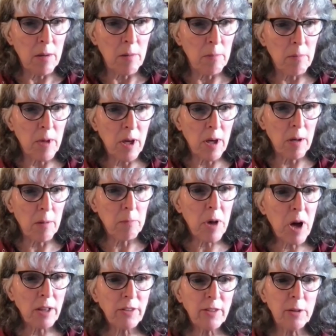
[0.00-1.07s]

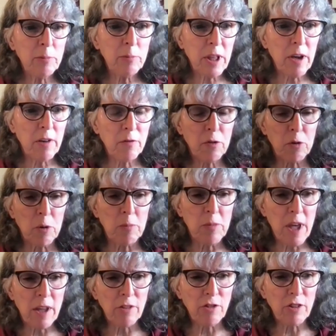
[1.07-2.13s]
policy platform
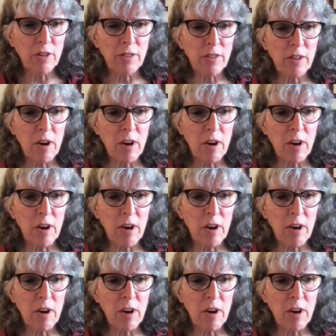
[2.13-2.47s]
that just